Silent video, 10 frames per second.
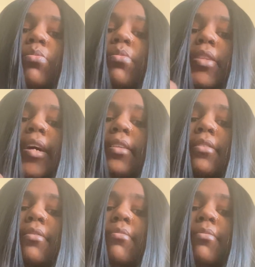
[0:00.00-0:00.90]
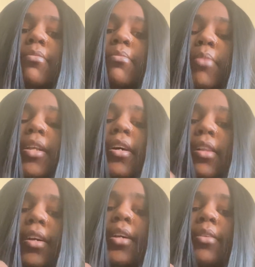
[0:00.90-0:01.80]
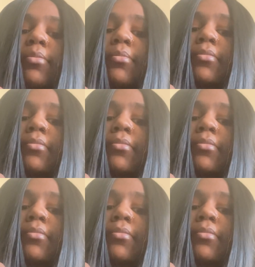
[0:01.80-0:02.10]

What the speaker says: that made a claim